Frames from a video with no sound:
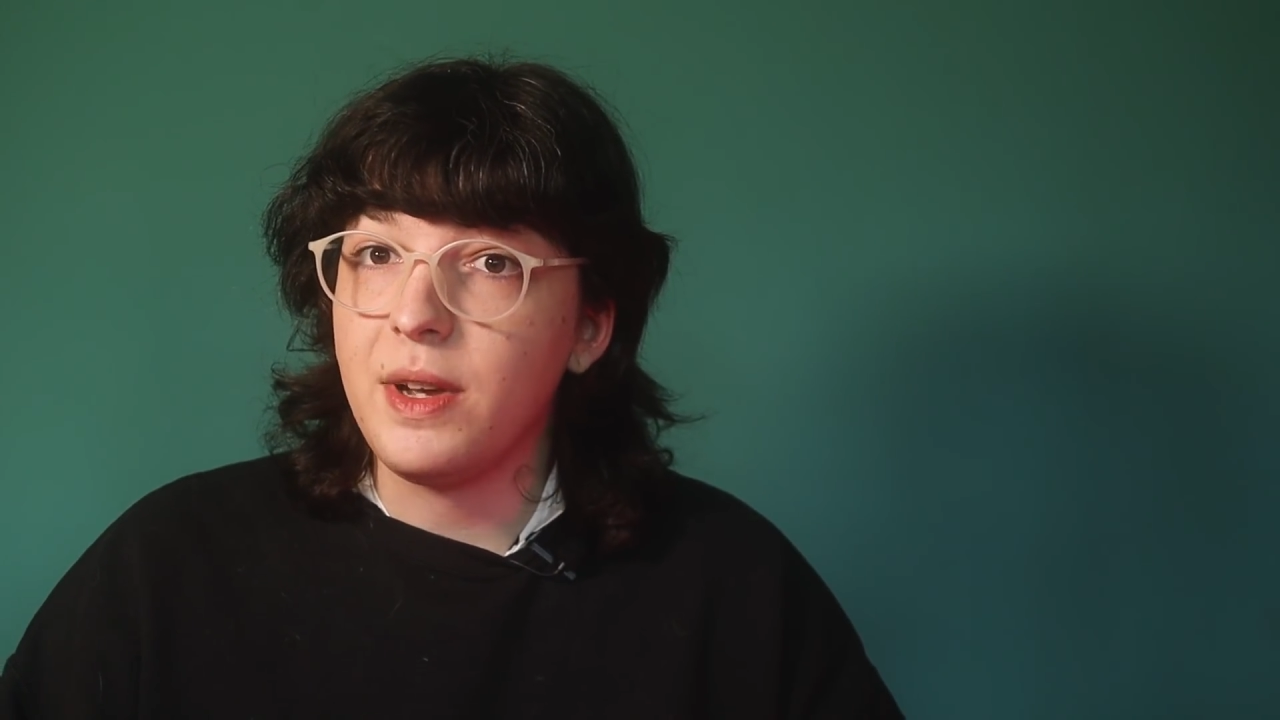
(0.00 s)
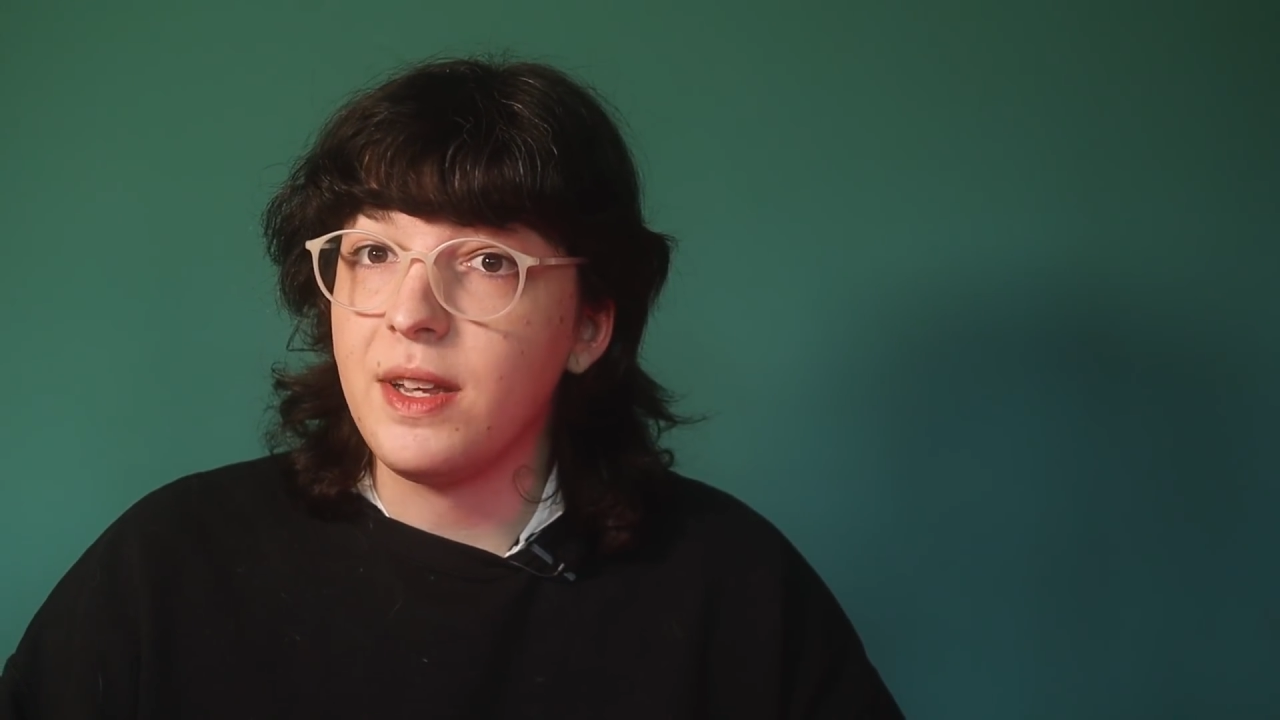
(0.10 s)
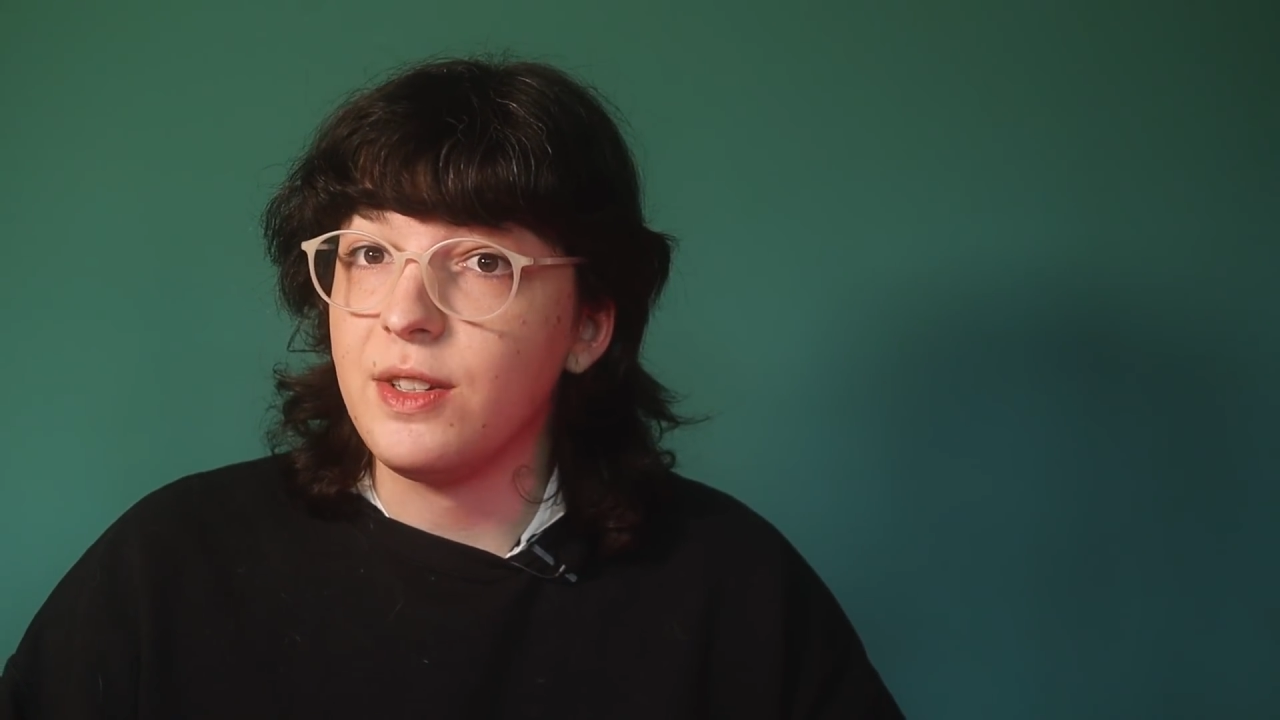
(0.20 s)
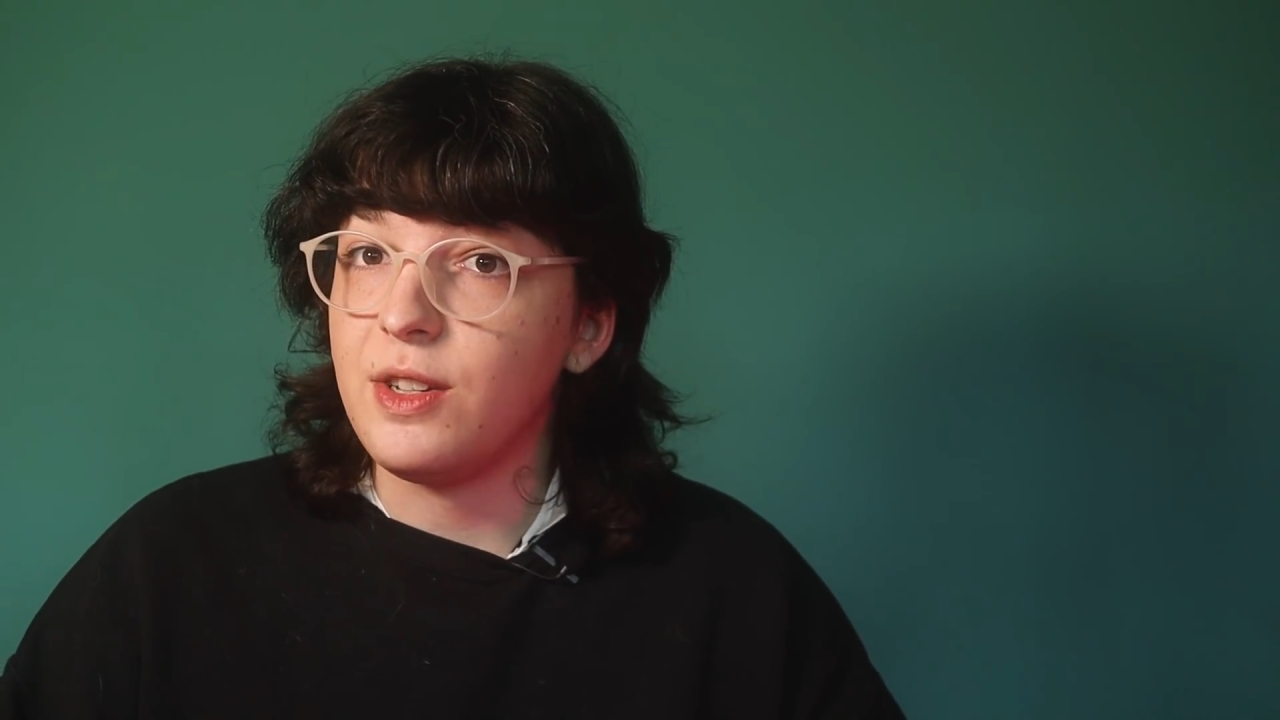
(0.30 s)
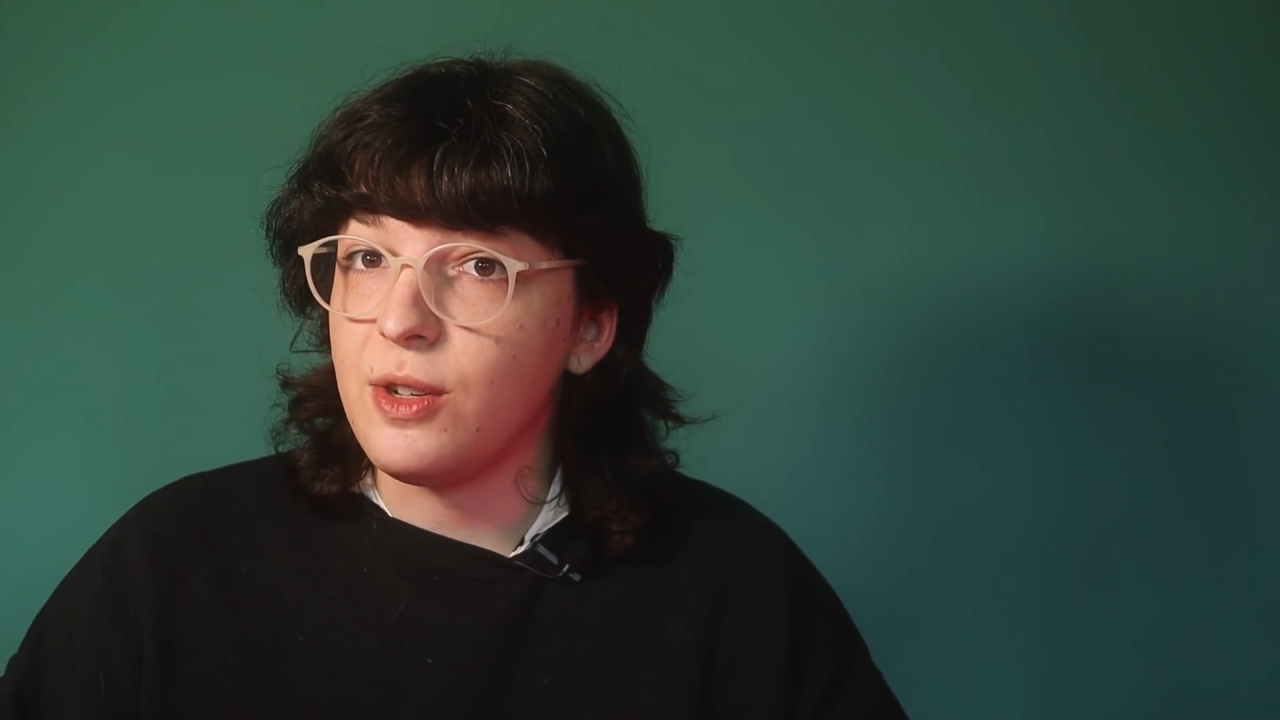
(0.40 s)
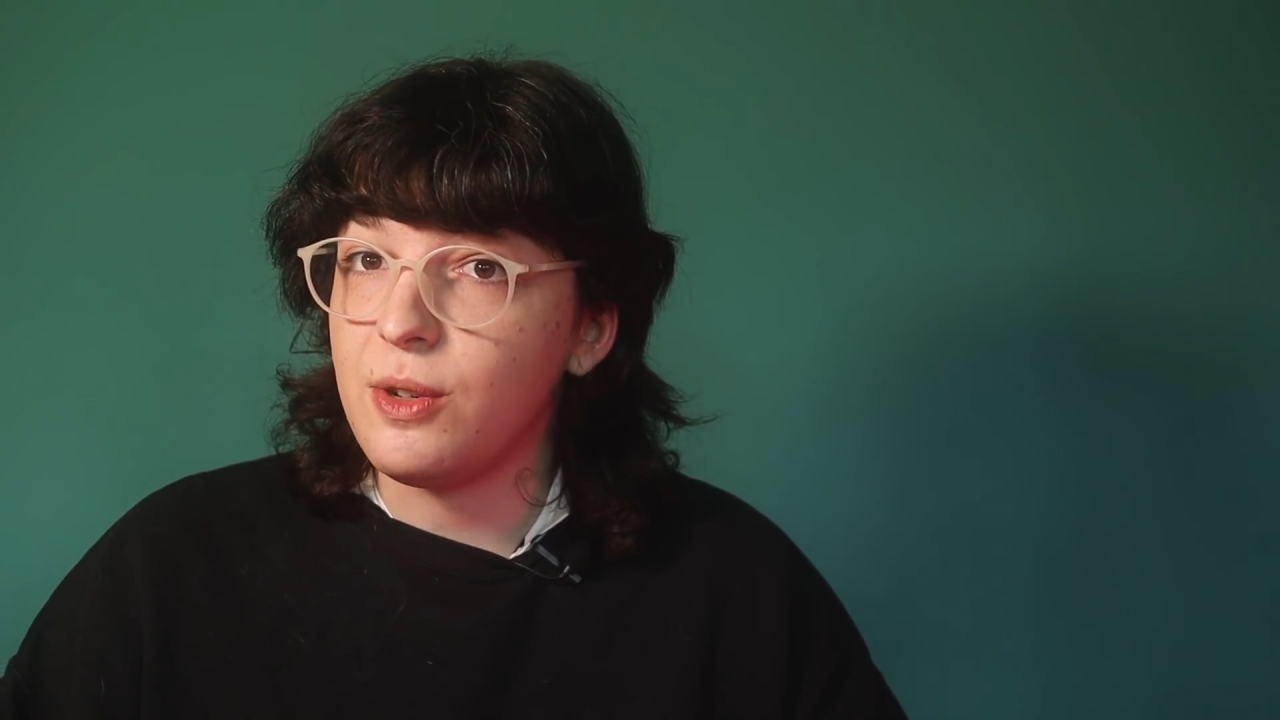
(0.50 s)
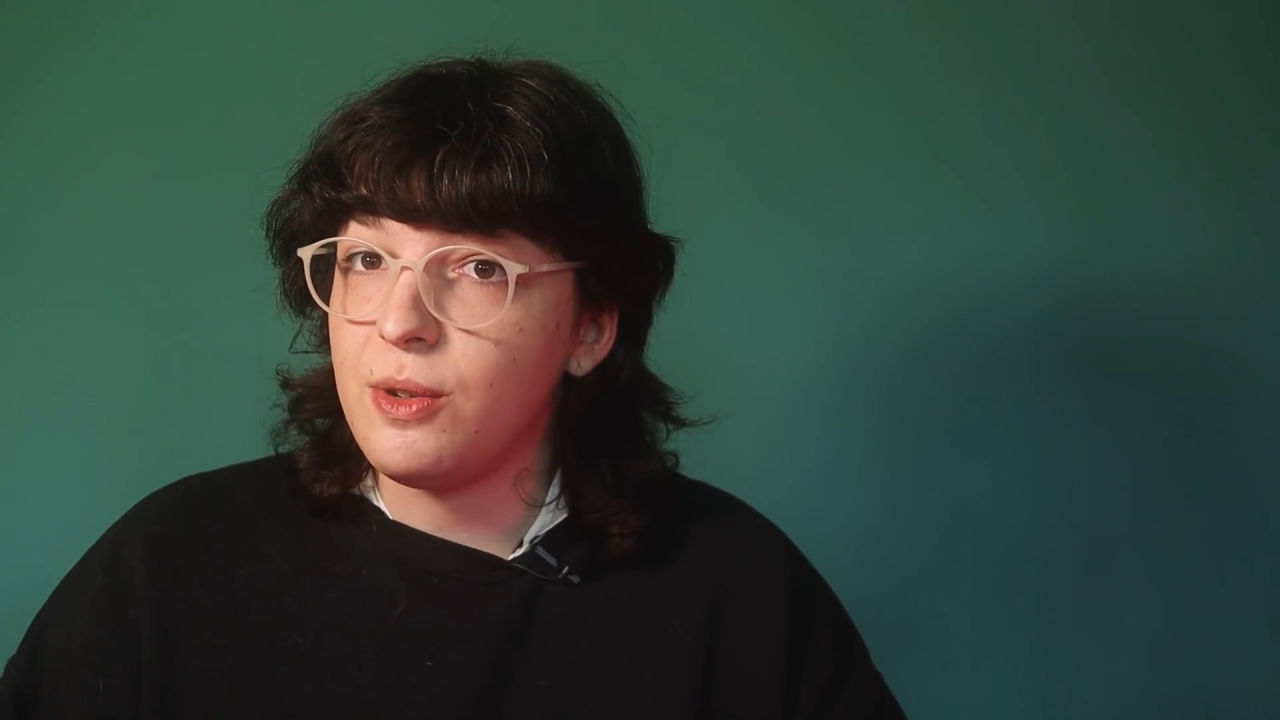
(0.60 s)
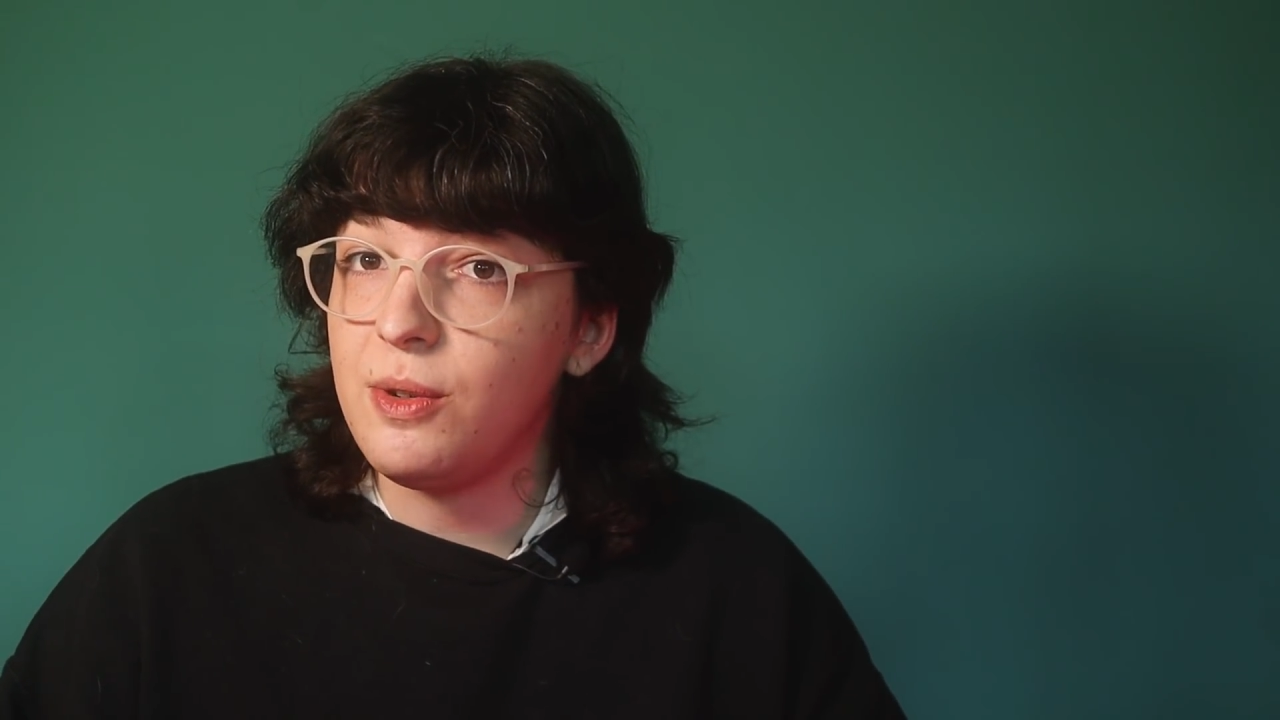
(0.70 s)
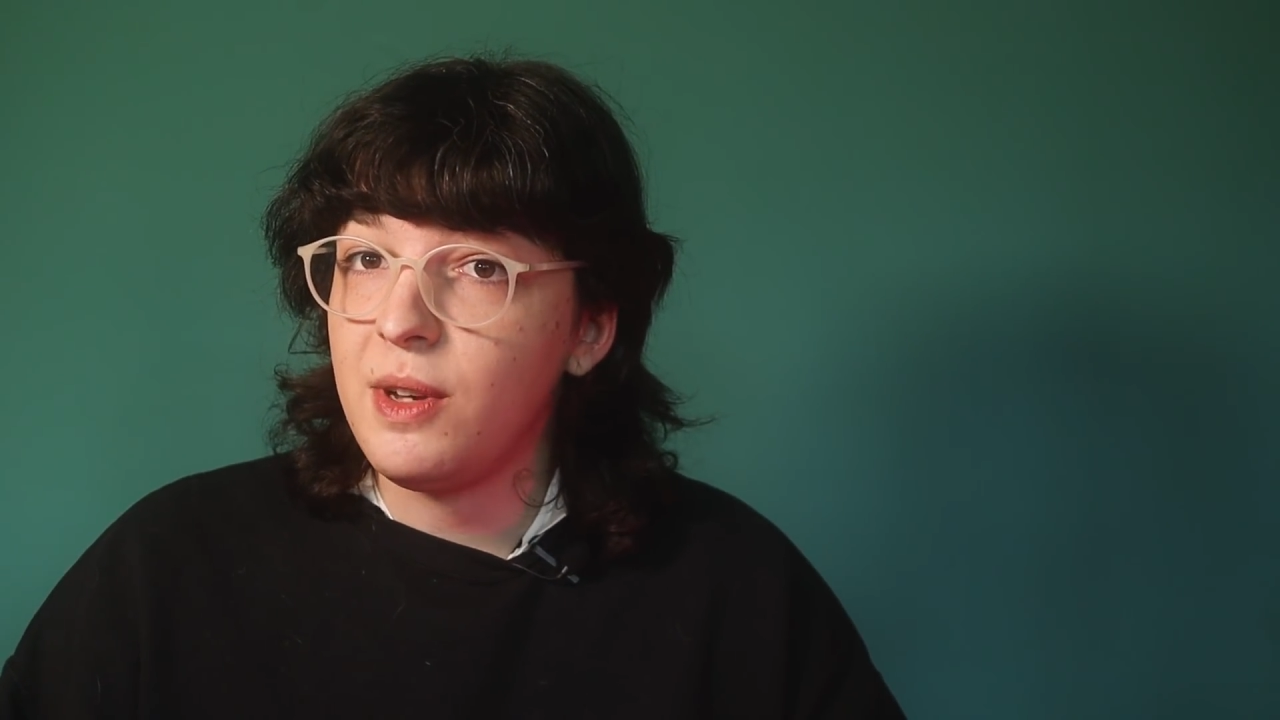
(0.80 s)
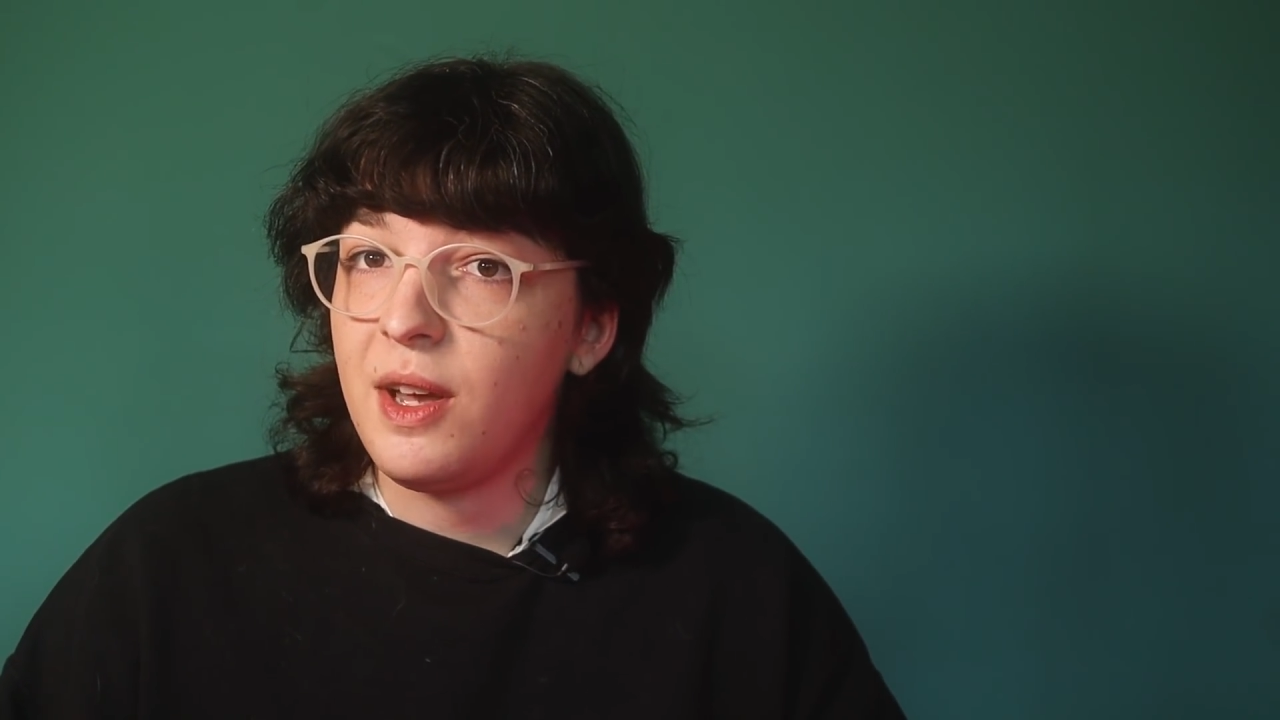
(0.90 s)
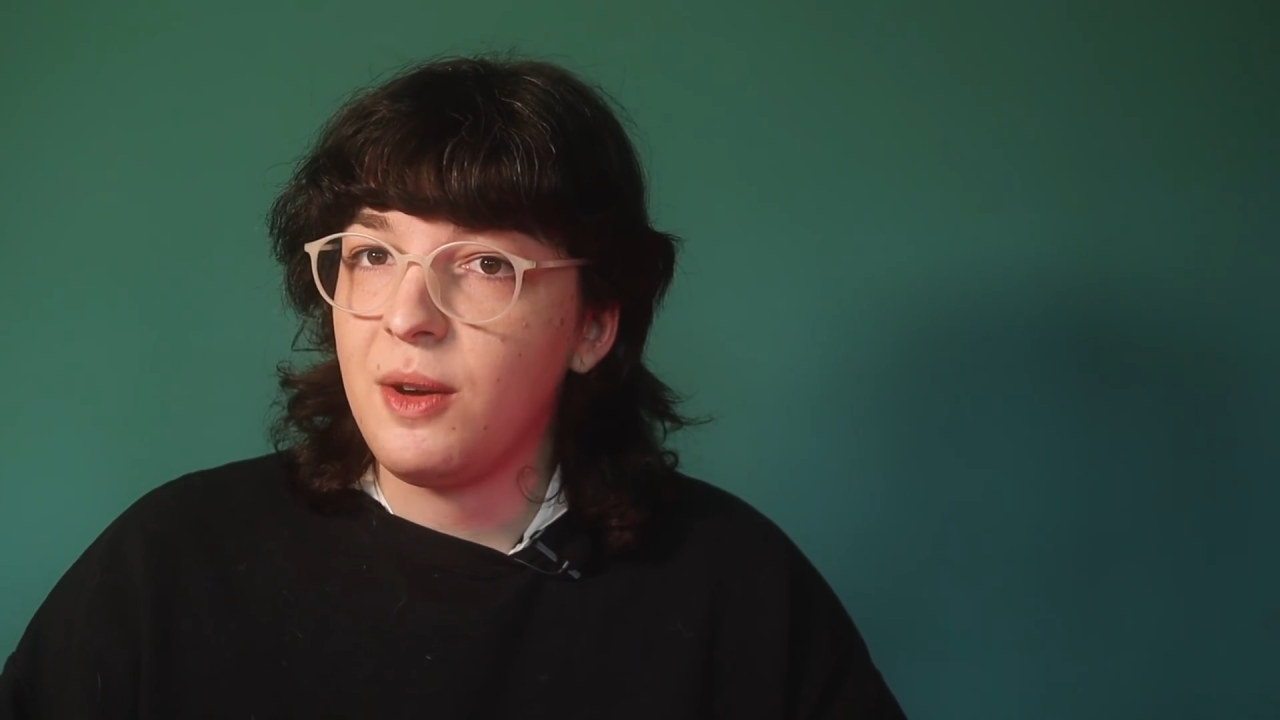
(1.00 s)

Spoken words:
can do